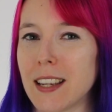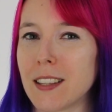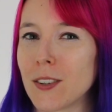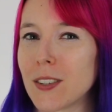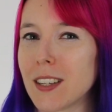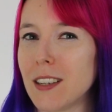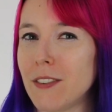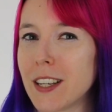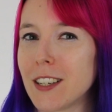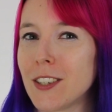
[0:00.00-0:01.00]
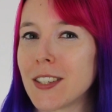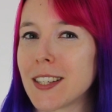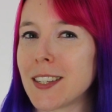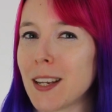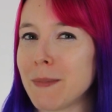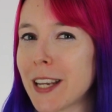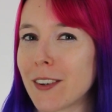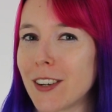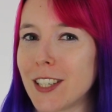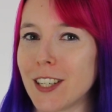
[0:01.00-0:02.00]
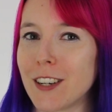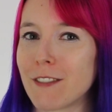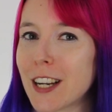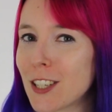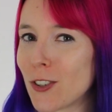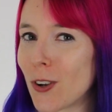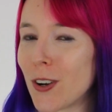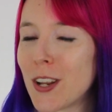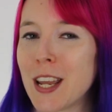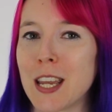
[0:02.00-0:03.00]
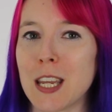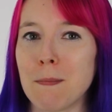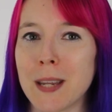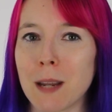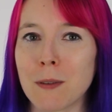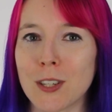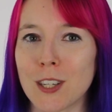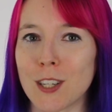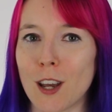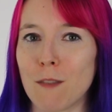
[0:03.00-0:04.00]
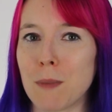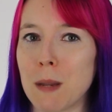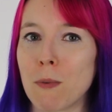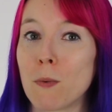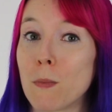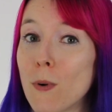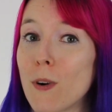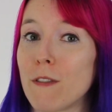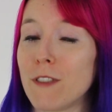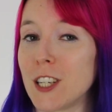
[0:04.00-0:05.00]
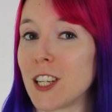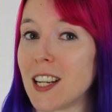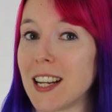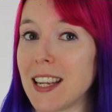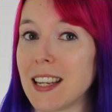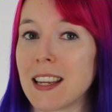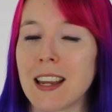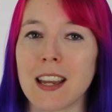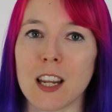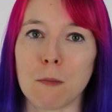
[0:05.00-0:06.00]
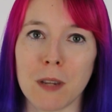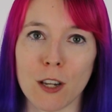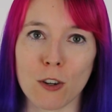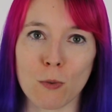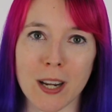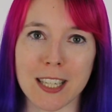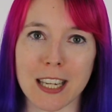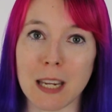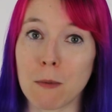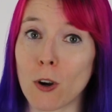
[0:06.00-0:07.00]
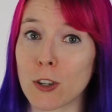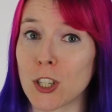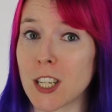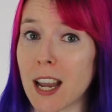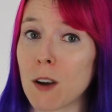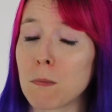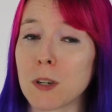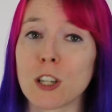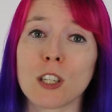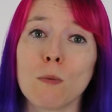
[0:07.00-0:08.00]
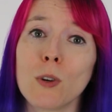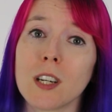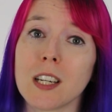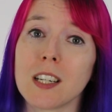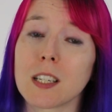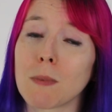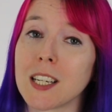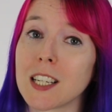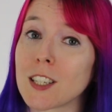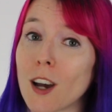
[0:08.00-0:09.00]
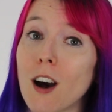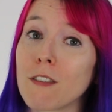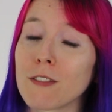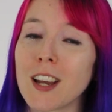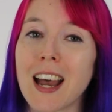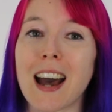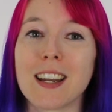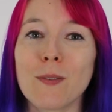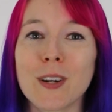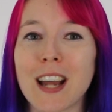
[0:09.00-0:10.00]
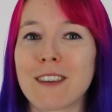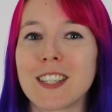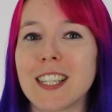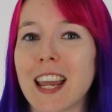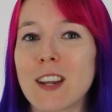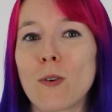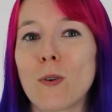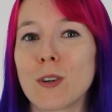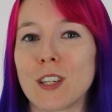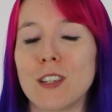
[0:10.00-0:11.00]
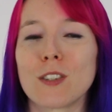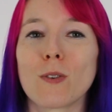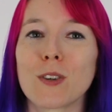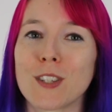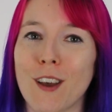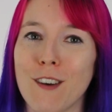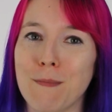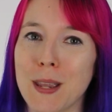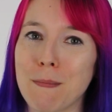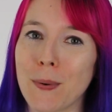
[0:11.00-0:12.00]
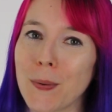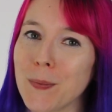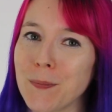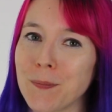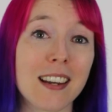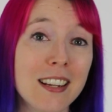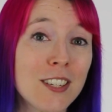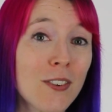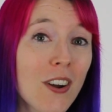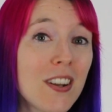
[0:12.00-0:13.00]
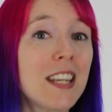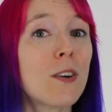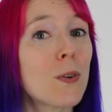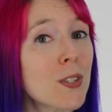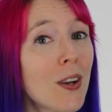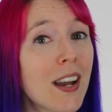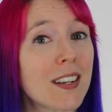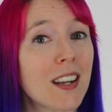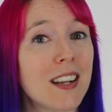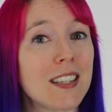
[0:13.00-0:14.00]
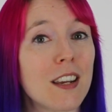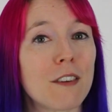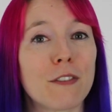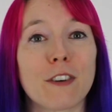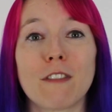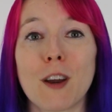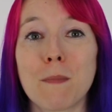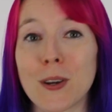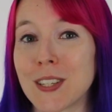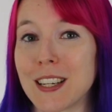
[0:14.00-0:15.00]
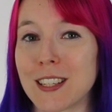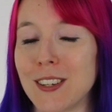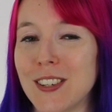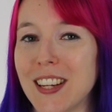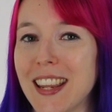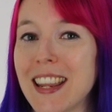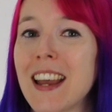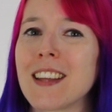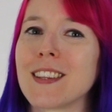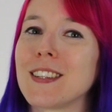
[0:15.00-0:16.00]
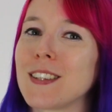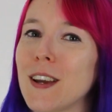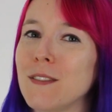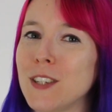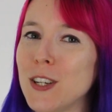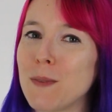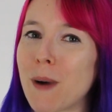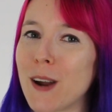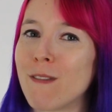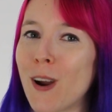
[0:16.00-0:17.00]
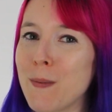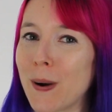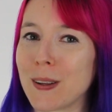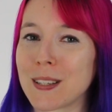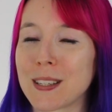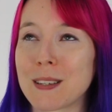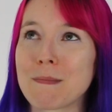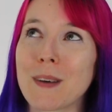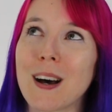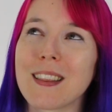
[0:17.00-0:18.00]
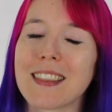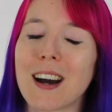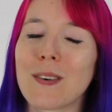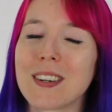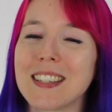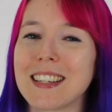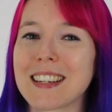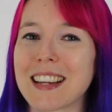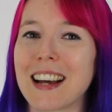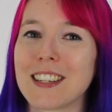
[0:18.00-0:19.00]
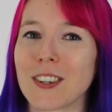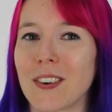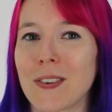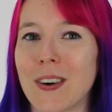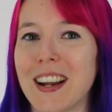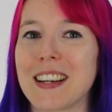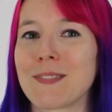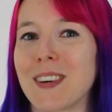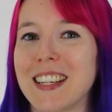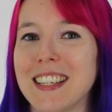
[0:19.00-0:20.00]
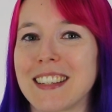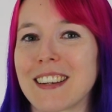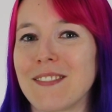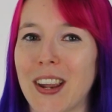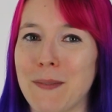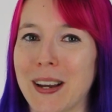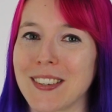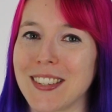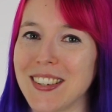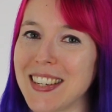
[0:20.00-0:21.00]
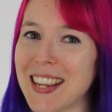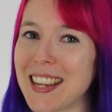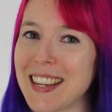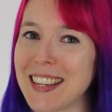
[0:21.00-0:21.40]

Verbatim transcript: He thought that if he could use the same technology in a restaurant, he'd be able to serve people more efficiently. It'd be a good way to keep costs down because you wouldn't need as many staff and he wouldn't have to take orders or serve people. Later on, he also had an idea for robotic sushi that served to you by robots, but that one didn't catch on quite as much as conveyor belt sushi.